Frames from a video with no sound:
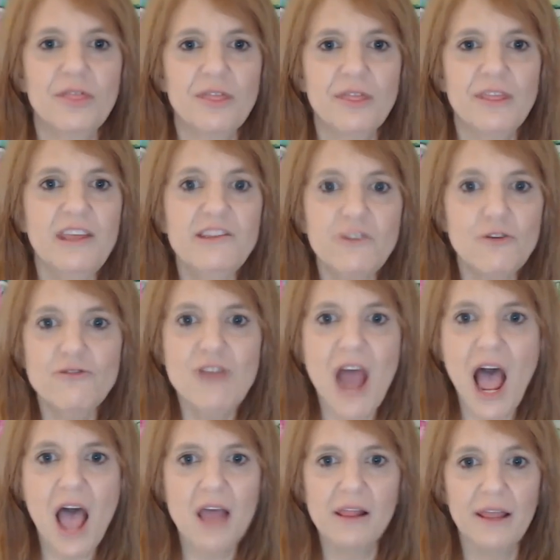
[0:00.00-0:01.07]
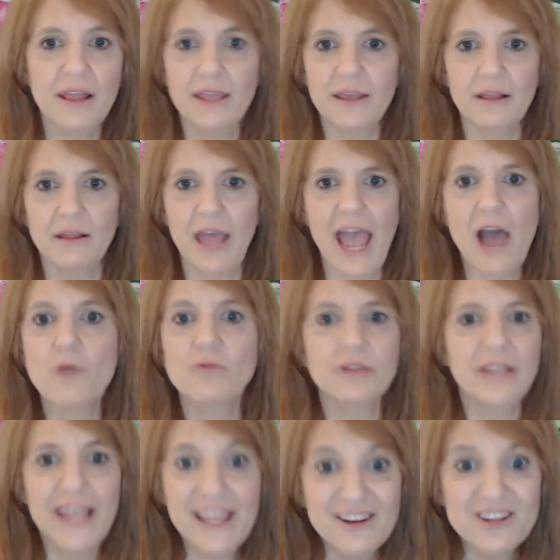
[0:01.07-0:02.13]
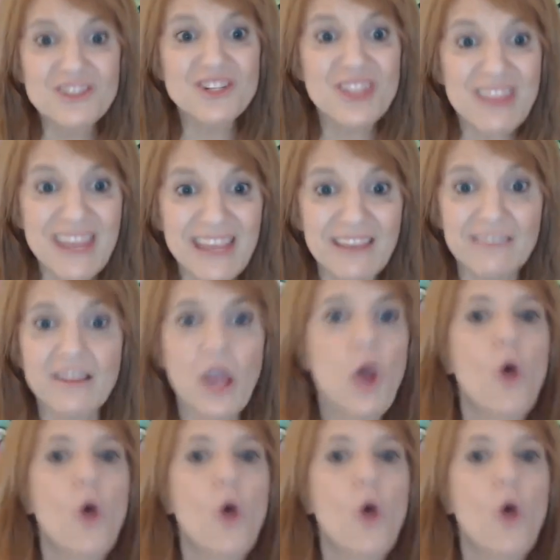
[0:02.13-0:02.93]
These are not like outlandish things.